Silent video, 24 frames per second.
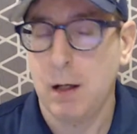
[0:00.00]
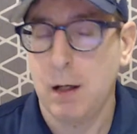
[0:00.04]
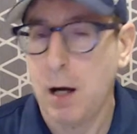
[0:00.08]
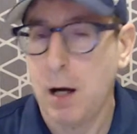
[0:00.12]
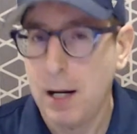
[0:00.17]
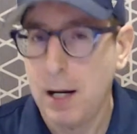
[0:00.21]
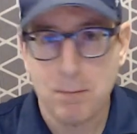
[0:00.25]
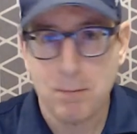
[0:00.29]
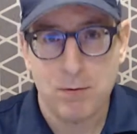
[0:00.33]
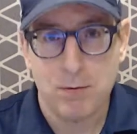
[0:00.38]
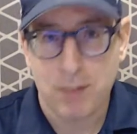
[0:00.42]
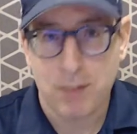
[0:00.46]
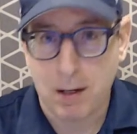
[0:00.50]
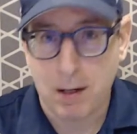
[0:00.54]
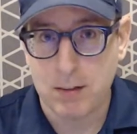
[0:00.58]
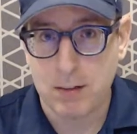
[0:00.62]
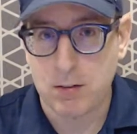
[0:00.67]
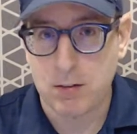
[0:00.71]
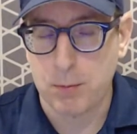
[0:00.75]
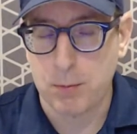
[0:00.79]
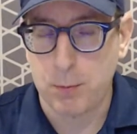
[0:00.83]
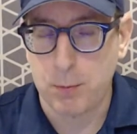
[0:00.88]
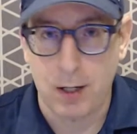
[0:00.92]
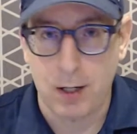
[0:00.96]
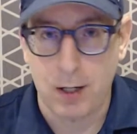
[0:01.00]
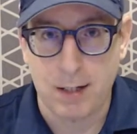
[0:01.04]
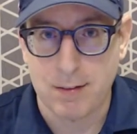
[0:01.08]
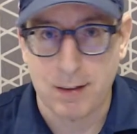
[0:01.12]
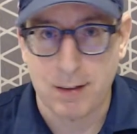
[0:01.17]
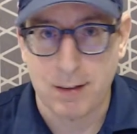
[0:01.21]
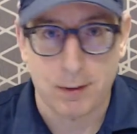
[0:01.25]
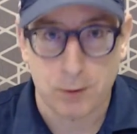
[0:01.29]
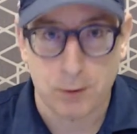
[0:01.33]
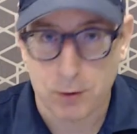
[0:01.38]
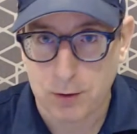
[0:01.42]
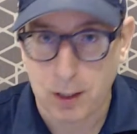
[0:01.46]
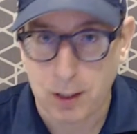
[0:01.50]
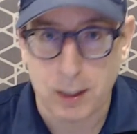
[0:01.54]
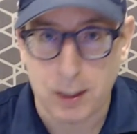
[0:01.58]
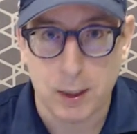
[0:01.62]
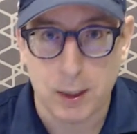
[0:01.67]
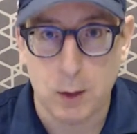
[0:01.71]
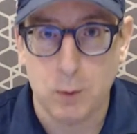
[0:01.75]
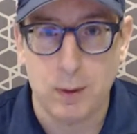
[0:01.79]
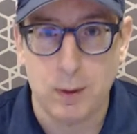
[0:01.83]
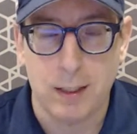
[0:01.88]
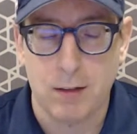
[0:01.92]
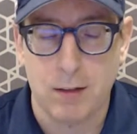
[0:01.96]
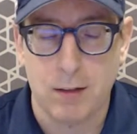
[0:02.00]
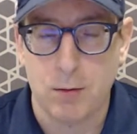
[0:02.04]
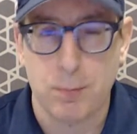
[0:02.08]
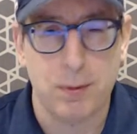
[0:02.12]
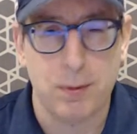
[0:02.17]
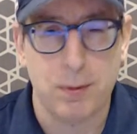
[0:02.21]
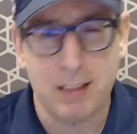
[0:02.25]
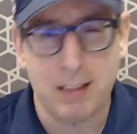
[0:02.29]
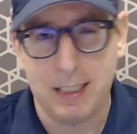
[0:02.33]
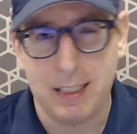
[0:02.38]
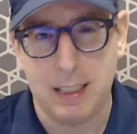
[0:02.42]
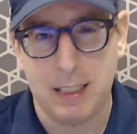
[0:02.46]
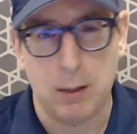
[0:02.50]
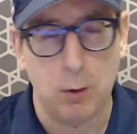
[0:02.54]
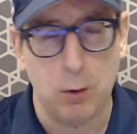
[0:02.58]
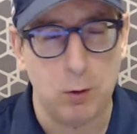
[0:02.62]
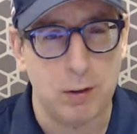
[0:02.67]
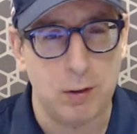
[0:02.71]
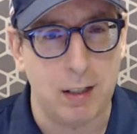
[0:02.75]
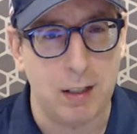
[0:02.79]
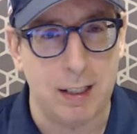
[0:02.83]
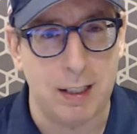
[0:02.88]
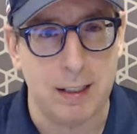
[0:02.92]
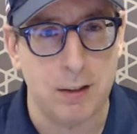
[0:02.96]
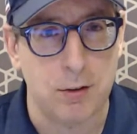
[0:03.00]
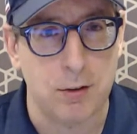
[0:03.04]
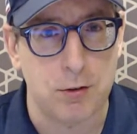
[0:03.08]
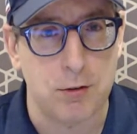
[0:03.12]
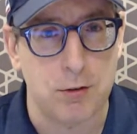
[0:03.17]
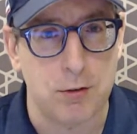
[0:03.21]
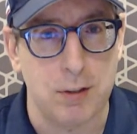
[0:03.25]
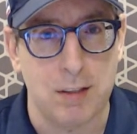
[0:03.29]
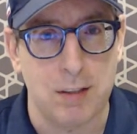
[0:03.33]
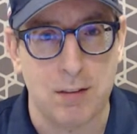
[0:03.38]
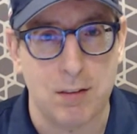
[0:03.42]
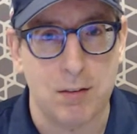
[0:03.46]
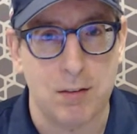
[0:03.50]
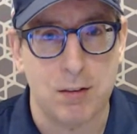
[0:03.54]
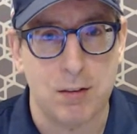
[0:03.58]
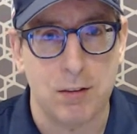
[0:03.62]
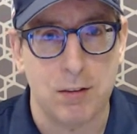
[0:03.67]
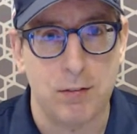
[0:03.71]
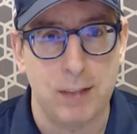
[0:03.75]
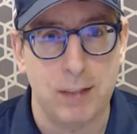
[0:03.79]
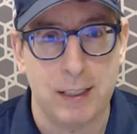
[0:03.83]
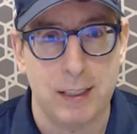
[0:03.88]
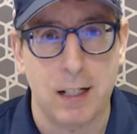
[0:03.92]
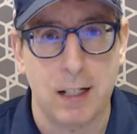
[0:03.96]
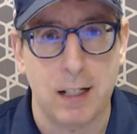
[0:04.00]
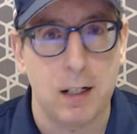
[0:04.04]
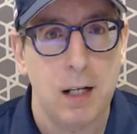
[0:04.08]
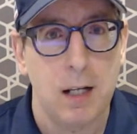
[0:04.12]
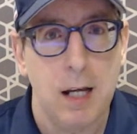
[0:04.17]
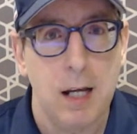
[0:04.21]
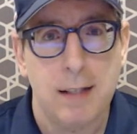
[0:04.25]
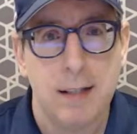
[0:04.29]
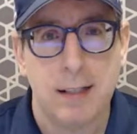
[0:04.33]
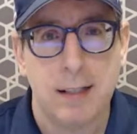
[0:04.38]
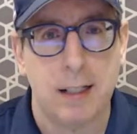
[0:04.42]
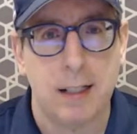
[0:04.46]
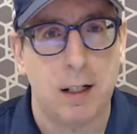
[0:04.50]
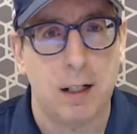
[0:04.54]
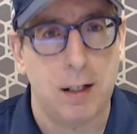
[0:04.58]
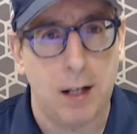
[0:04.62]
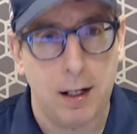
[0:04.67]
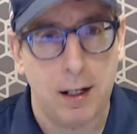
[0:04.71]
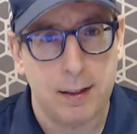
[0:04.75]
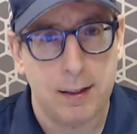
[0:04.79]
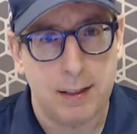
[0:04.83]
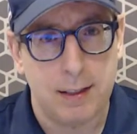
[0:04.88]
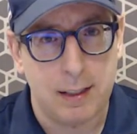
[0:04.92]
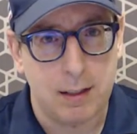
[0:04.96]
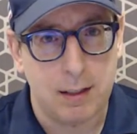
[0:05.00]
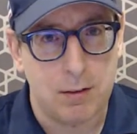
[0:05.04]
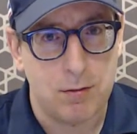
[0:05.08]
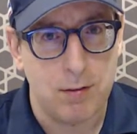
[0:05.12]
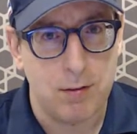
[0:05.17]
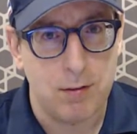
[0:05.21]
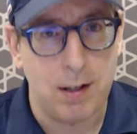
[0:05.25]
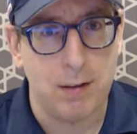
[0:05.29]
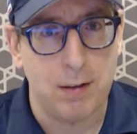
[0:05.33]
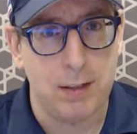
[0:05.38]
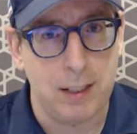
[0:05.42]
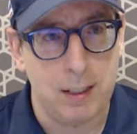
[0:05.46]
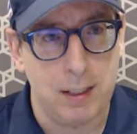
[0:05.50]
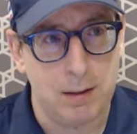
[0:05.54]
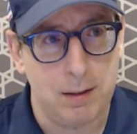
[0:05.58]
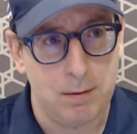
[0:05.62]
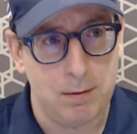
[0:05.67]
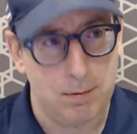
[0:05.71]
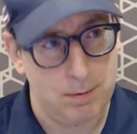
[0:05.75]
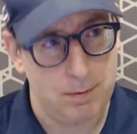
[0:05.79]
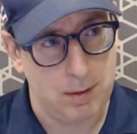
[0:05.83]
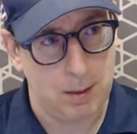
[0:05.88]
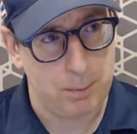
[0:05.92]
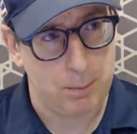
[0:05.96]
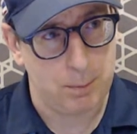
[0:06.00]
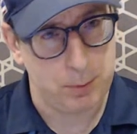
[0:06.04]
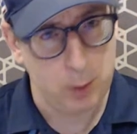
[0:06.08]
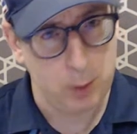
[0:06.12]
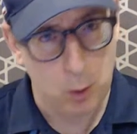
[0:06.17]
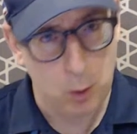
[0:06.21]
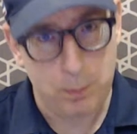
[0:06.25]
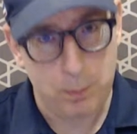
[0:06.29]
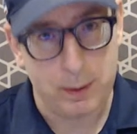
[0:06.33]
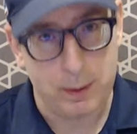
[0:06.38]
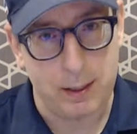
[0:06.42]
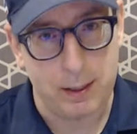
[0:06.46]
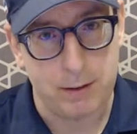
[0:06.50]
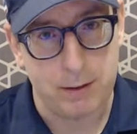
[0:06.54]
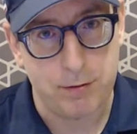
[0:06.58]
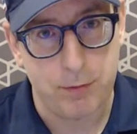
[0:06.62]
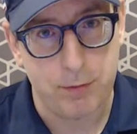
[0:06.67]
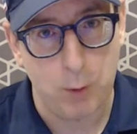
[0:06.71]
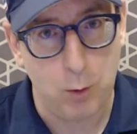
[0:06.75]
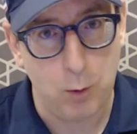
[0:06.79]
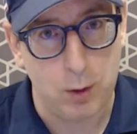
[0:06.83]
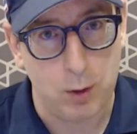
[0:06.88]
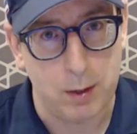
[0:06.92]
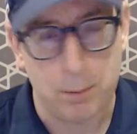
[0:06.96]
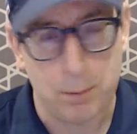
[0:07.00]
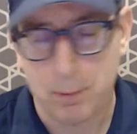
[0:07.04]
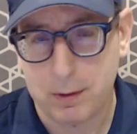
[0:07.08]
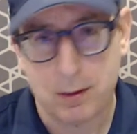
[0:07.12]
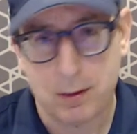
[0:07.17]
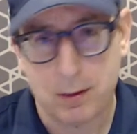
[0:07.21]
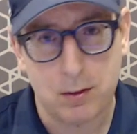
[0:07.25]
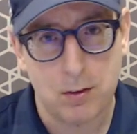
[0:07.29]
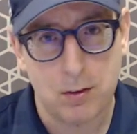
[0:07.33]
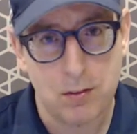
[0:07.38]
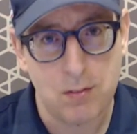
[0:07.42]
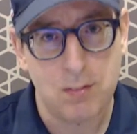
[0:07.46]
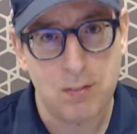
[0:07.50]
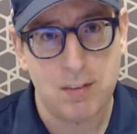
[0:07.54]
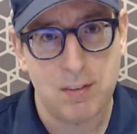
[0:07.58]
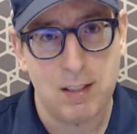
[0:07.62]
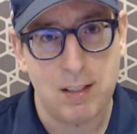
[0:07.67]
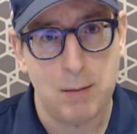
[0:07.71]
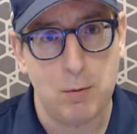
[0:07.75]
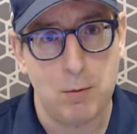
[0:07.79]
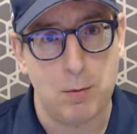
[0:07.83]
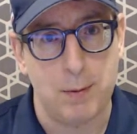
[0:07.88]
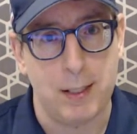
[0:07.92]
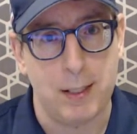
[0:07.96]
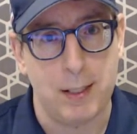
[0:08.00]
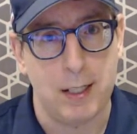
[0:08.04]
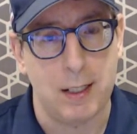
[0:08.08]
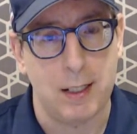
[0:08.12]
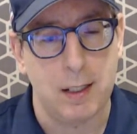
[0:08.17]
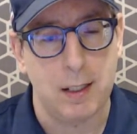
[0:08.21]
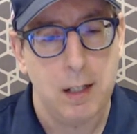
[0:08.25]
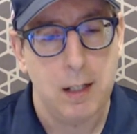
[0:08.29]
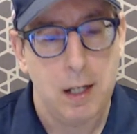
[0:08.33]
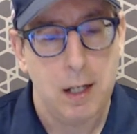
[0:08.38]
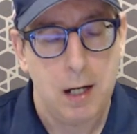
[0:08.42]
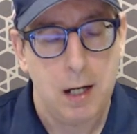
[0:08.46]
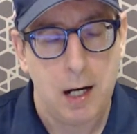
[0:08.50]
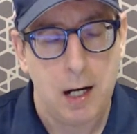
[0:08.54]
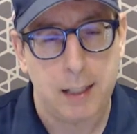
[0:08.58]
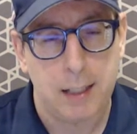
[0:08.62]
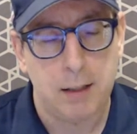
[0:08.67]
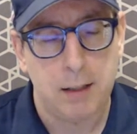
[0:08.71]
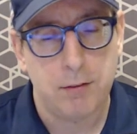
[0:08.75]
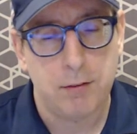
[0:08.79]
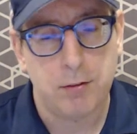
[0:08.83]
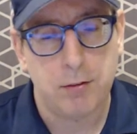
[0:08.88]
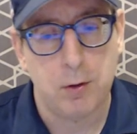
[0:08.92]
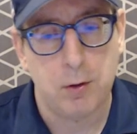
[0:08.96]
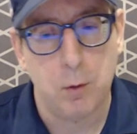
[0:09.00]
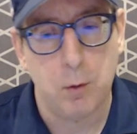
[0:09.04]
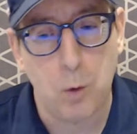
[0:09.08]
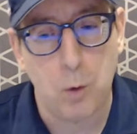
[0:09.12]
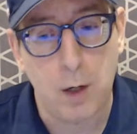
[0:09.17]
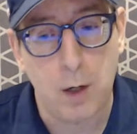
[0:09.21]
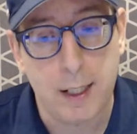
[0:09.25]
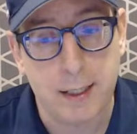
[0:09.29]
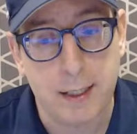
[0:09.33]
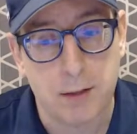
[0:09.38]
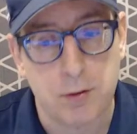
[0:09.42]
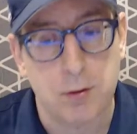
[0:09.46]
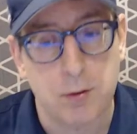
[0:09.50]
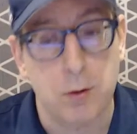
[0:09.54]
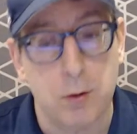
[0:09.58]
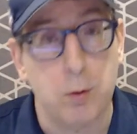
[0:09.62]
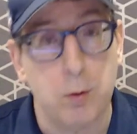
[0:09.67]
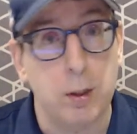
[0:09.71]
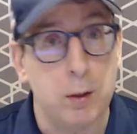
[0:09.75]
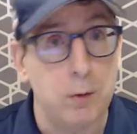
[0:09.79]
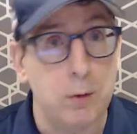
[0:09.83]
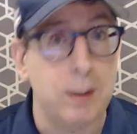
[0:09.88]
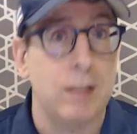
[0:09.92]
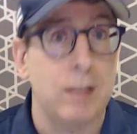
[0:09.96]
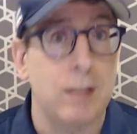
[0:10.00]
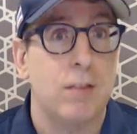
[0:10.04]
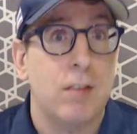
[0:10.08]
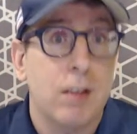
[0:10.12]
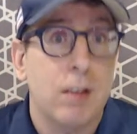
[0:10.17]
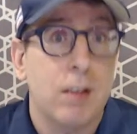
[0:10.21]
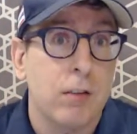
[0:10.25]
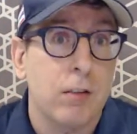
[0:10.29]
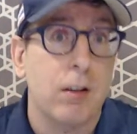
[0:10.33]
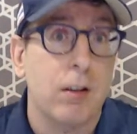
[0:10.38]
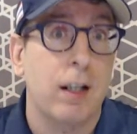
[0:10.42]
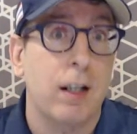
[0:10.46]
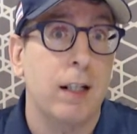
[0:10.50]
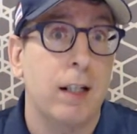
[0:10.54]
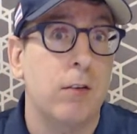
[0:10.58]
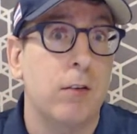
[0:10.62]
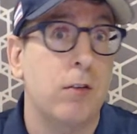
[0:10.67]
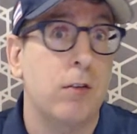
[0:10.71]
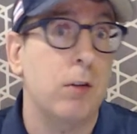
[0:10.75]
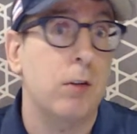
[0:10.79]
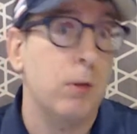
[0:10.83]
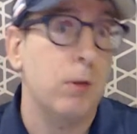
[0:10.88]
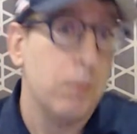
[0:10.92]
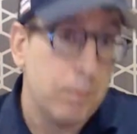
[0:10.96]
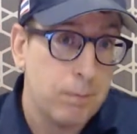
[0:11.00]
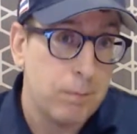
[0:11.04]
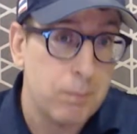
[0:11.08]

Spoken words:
I'm very surprised that there's not unions, particularly in hotel industries and stuff like that, that I think is very appropriate for it. But there doesn't seem to be. And I'd love to know why there's no unions here in Thailand too.